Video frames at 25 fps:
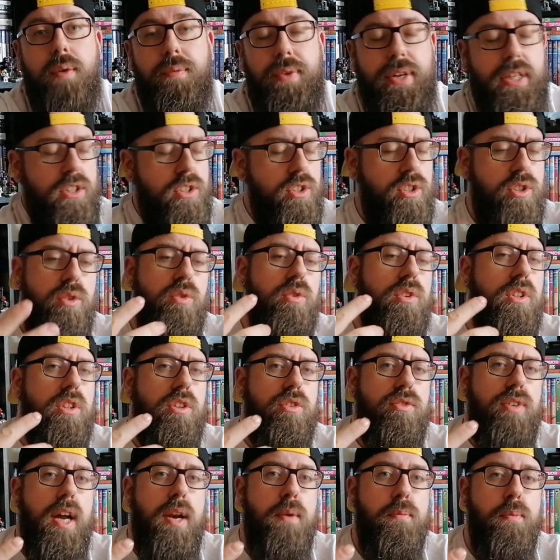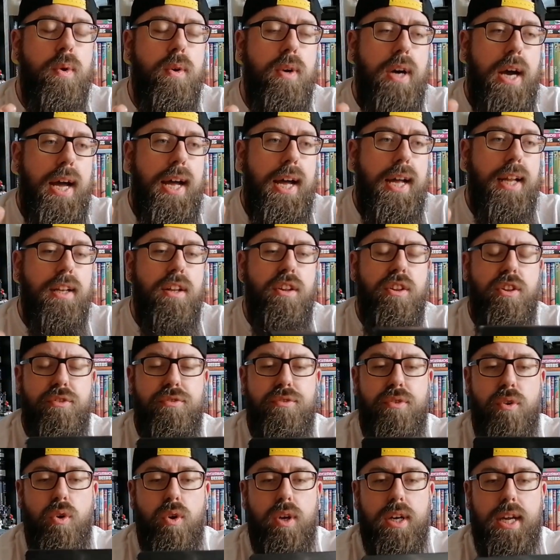His suit's incredible, and the
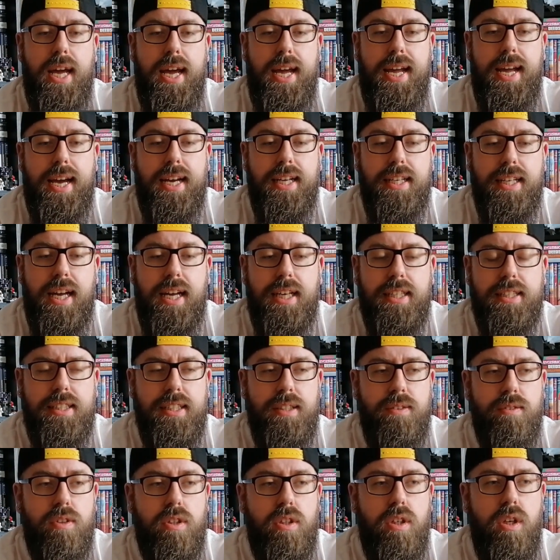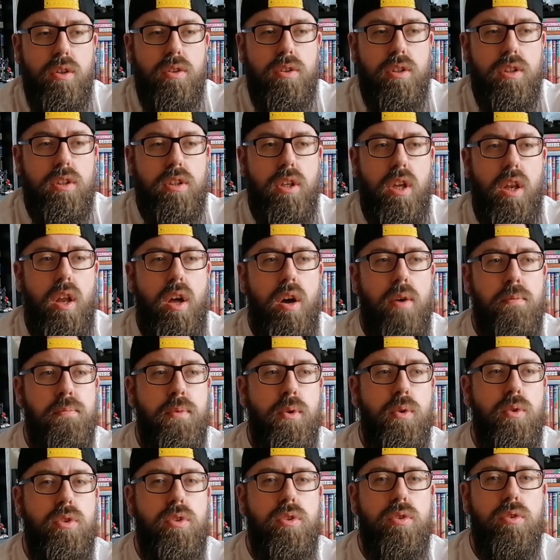4K, I seem to notice a lot
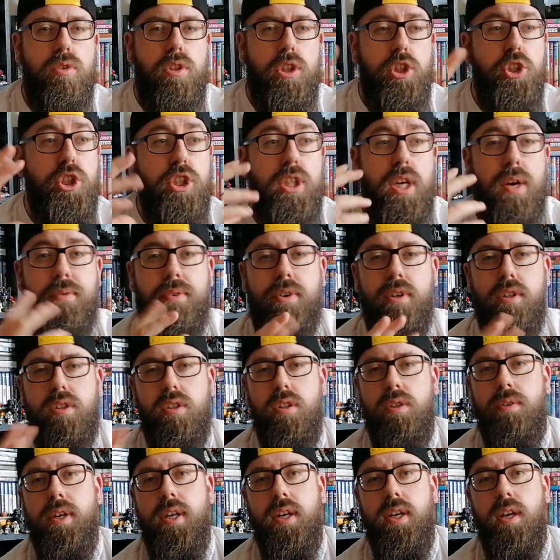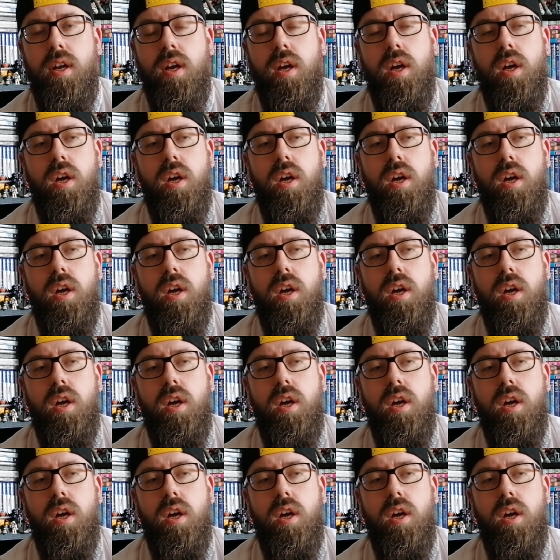more sort of shimmer to it.